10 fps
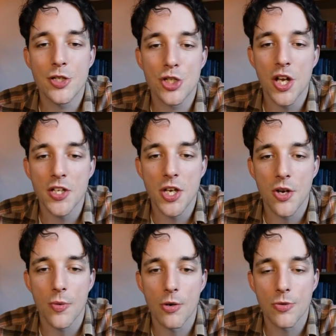Shake
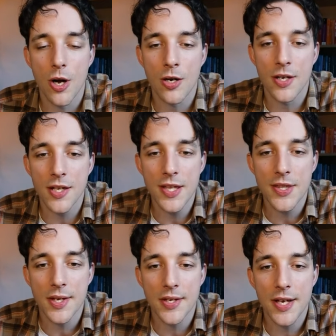Shake, Rock Rock,
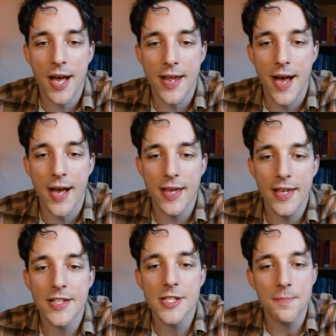Ethan, Yaya,
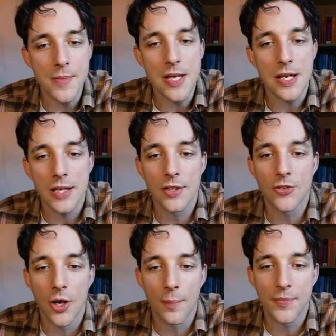it's me in the
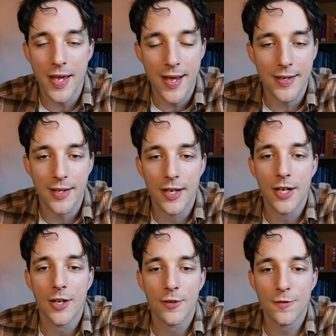top 10.
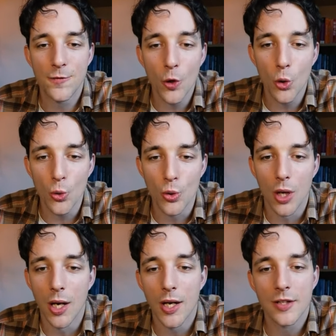
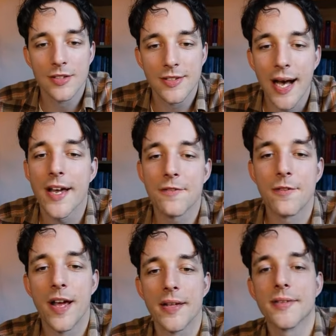Foo, Thai
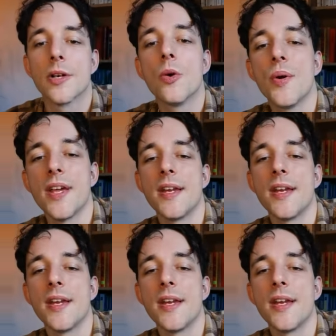Friend, Queen